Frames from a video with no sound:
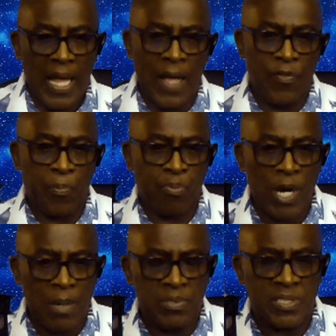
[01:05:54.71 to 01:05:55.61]
And the
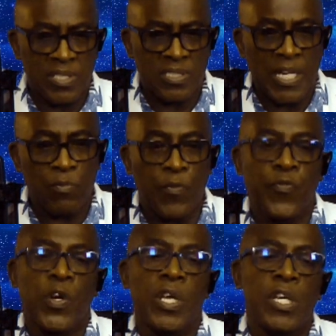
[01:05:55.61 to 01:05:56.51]
promises that were
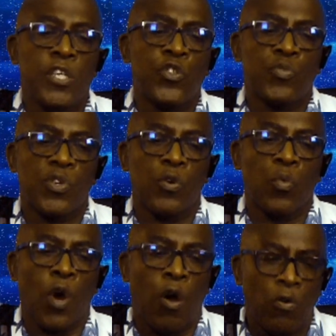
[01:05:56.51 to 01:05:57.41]
for Israel
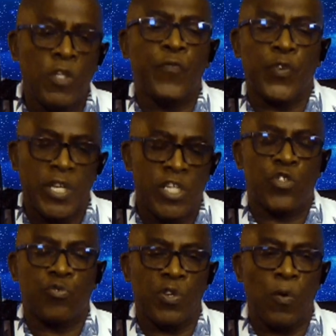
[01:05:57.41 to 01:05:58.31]
were only for
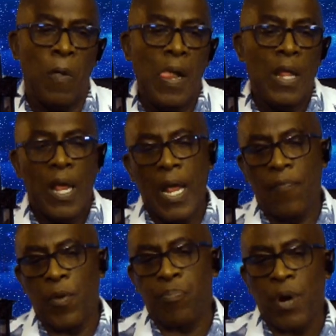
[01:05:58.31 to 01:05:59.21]
Israel,
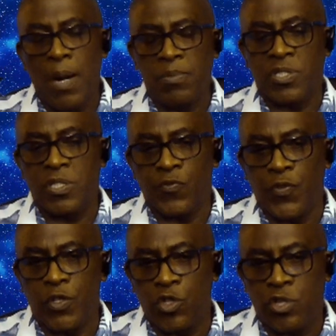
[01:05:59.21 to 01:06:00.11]
and the promises
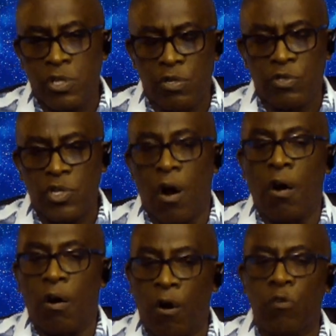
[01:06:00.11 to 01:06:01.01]
for the church
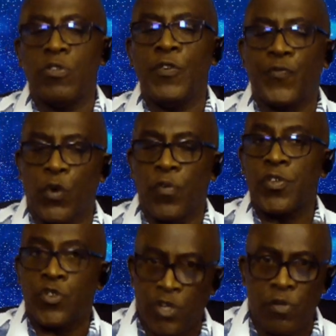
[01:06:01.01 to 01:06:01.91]
are only for
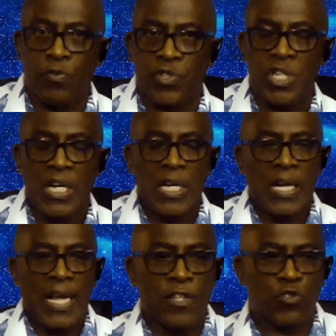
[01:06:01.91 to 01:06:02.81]
the church.
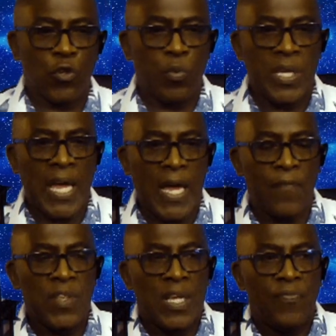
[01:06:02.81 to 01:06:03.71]
And so we
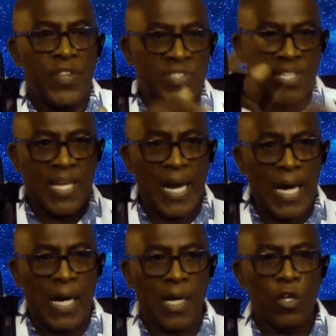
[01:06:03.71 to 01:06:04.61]
have this
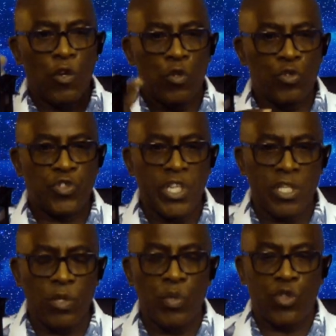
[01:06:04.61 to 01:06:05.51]
God who's
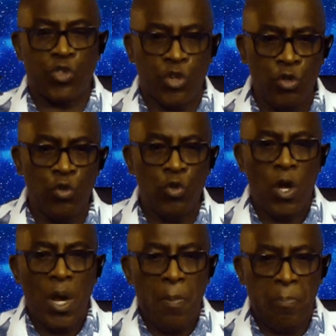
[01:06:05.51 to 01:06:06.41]
dealing with two
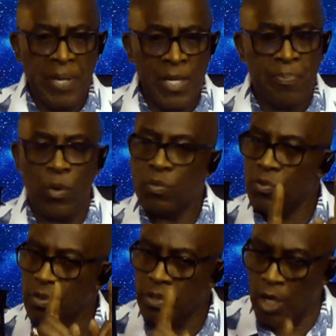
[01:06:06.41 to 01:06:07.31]
people.
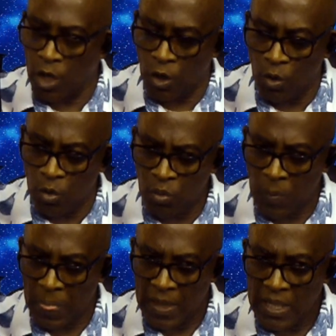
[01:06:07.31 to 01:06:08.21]
No,
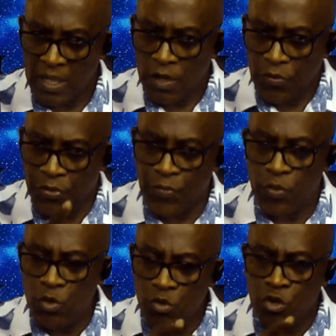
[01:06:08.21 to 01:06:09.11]

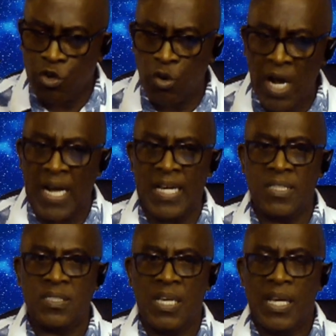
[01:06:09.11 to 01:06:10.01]
through
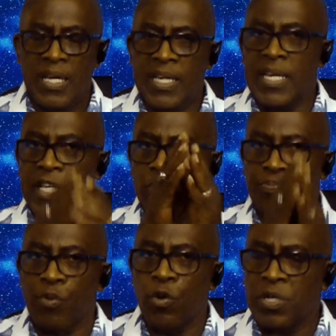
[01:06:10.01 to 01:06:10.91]
Christ, he has
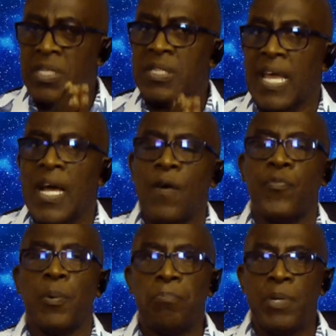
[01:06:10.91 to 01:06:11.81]
broken
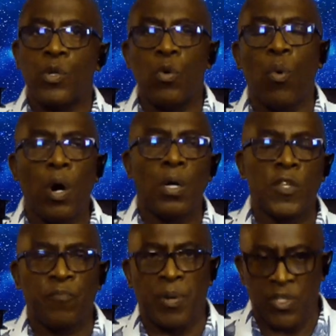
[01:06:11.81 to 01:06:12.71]
down the middle
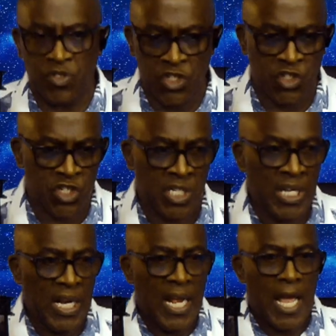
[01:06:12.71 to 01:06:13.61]
wall of partition
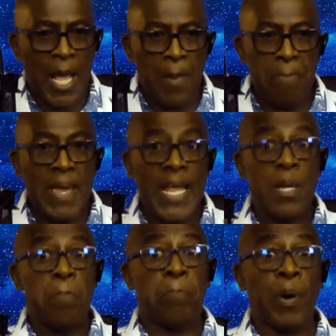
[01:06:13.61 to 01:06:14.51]
and
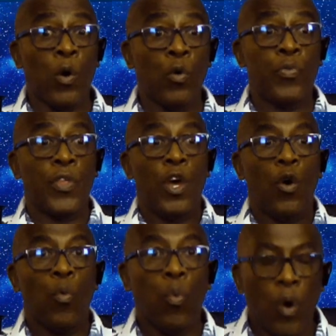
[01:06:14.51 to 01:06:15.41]
made both
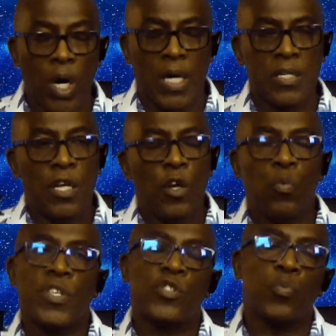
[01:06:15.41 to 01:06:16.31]
one,
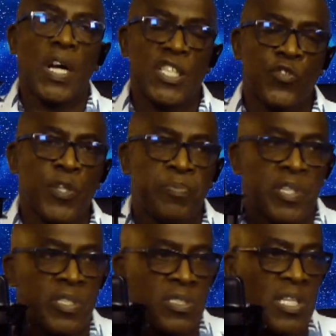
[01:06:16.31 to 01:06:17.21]
which is why the
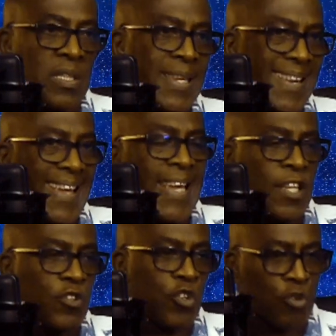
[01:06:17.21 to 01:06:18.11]
scripture can say that
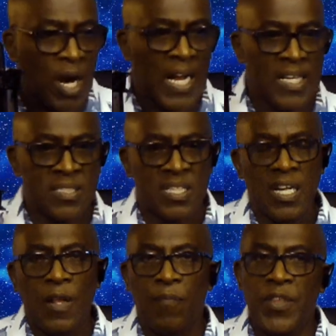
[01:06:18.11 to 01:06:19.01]
in Christ,
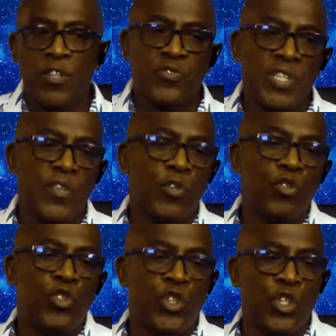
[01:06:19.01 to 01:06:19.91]
there's
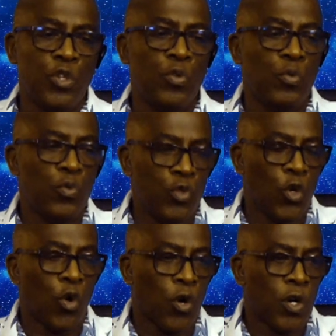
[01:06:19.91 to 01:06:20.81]
neither Jew
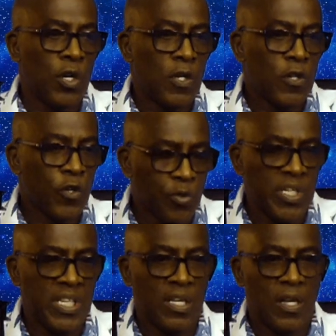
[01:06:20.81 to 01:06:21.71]
nor
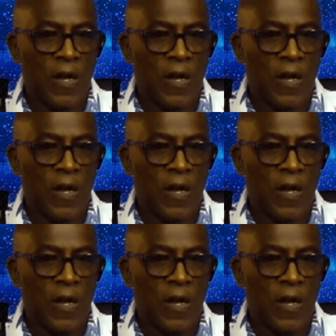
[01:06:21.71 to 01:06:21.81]
Greek.